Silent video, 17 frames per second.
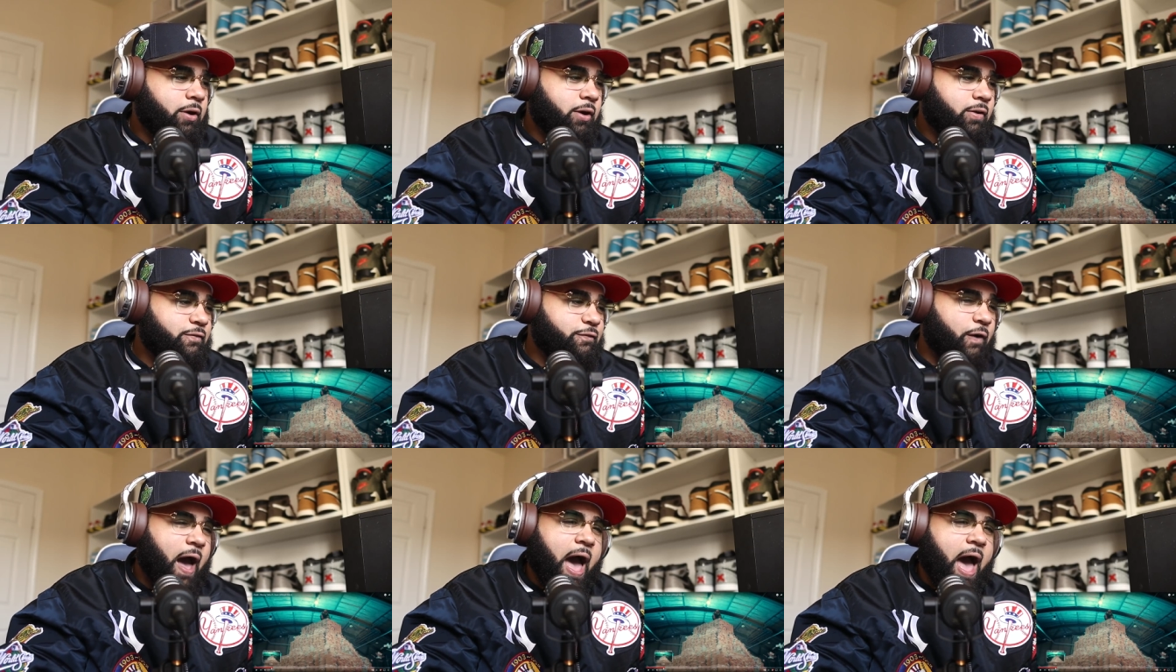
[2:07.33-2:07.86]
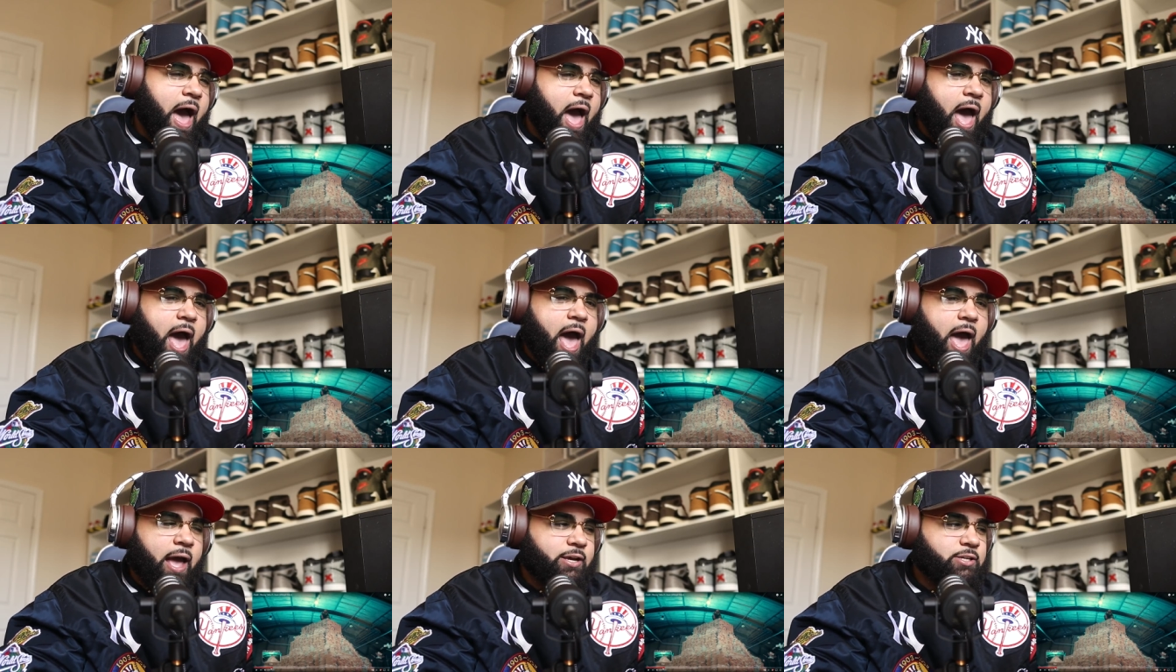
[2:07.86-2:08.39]

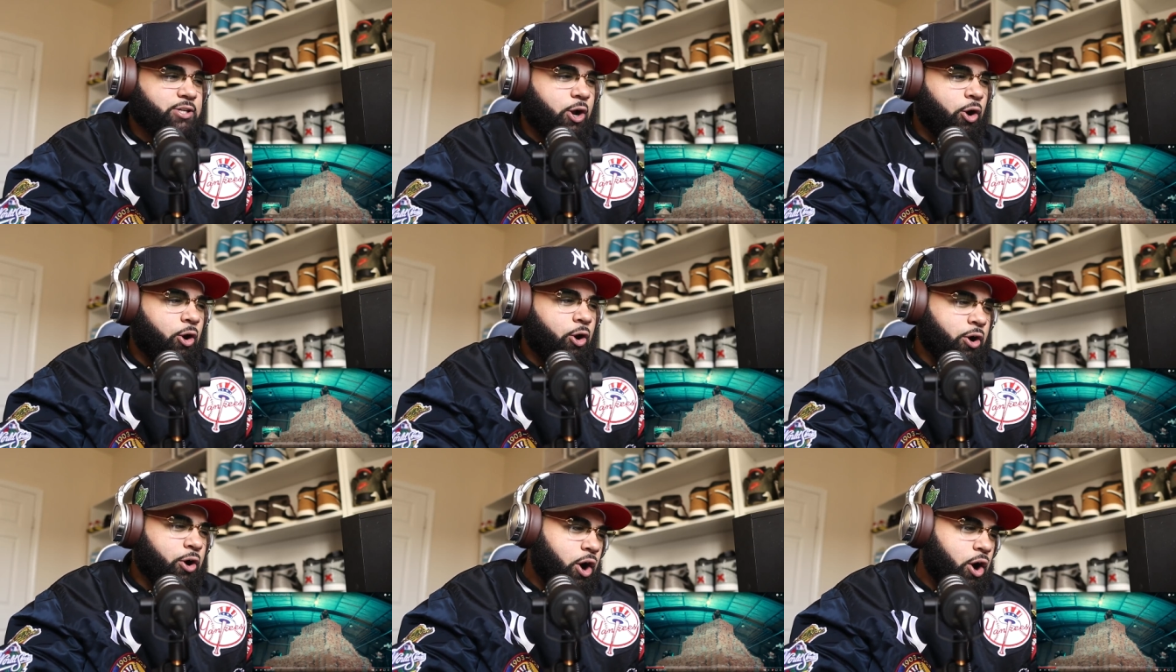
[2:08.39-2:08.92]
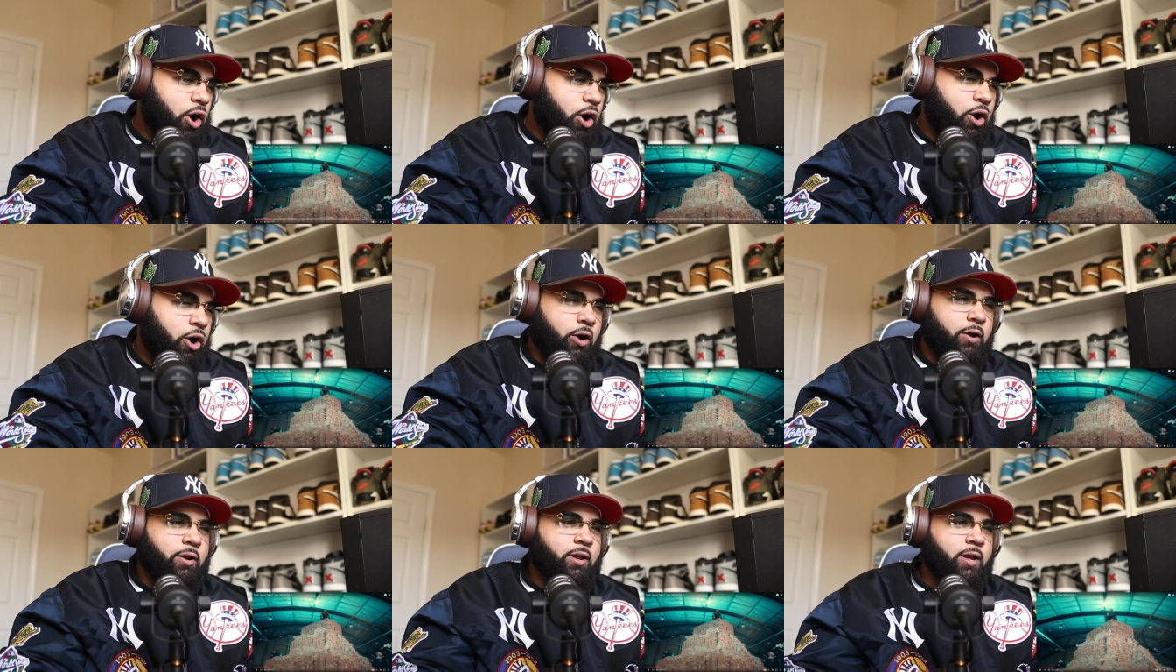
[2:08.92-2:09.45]
Facts. Hold
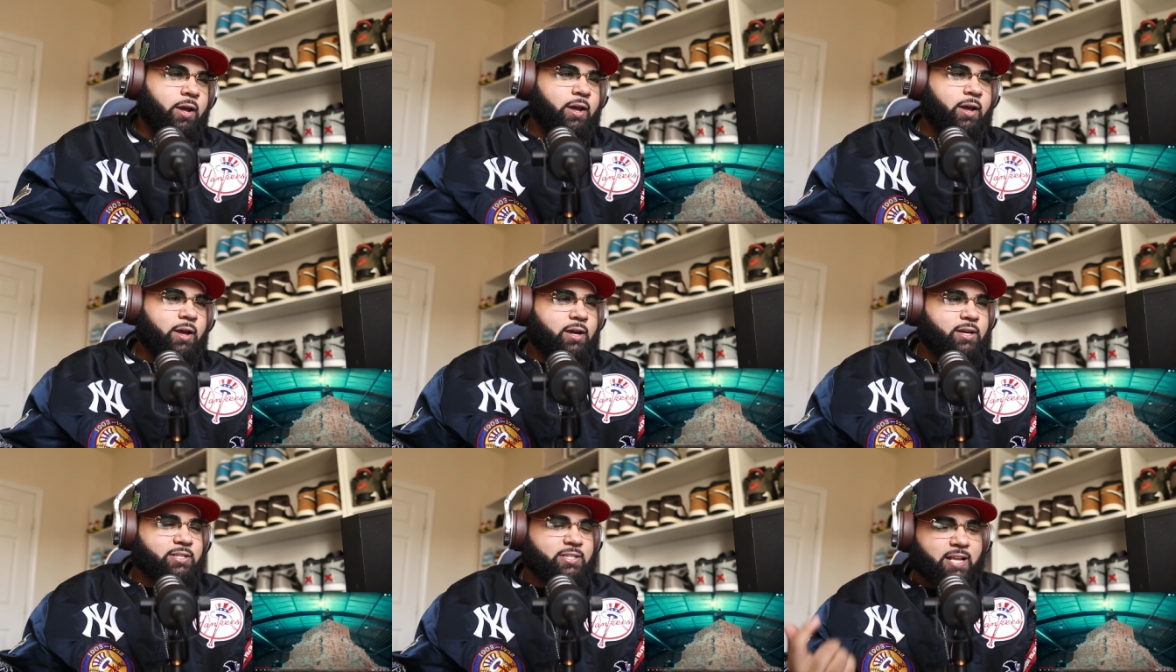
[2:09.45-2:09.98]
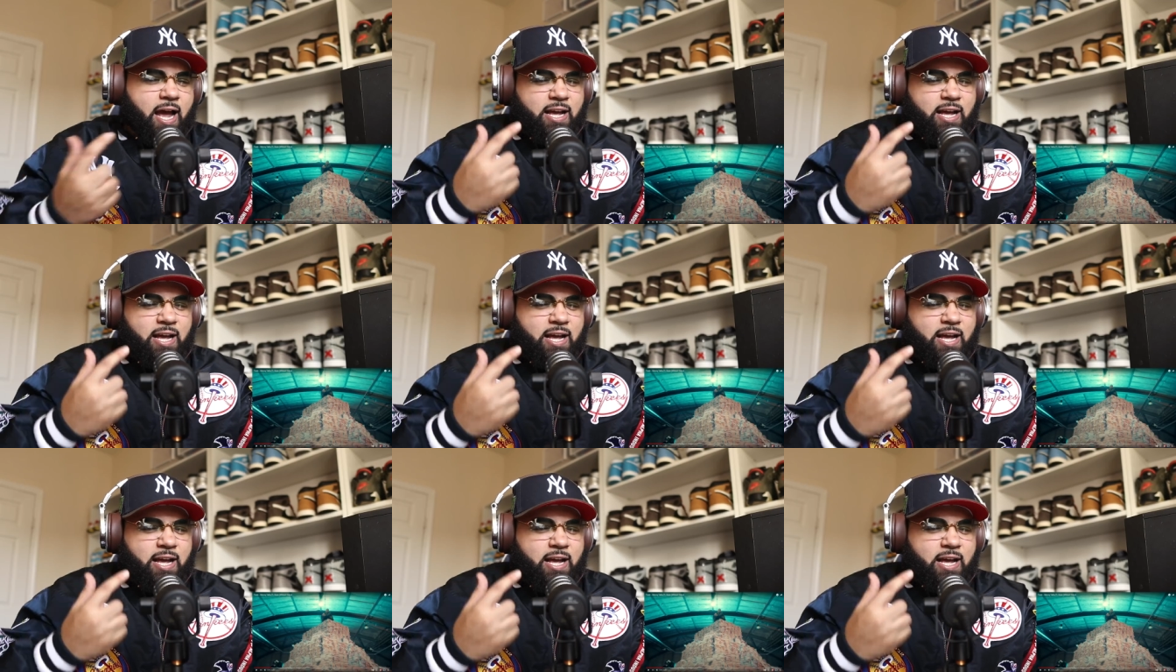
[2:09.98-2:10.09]
on, cause that's